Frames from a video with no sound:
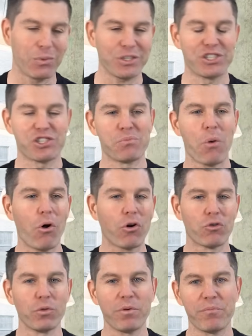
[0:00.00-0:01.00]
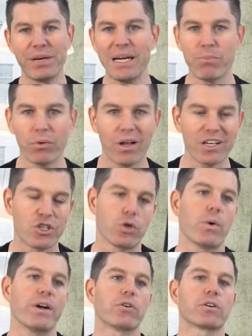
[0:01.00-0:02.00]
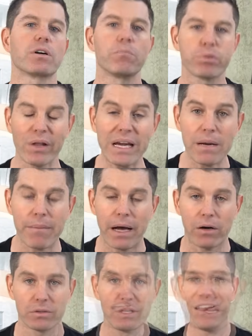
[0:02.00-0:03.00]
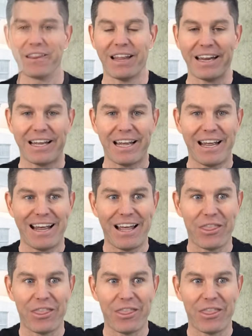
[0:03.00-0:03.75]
what small group of people on Twitter complain about. Like,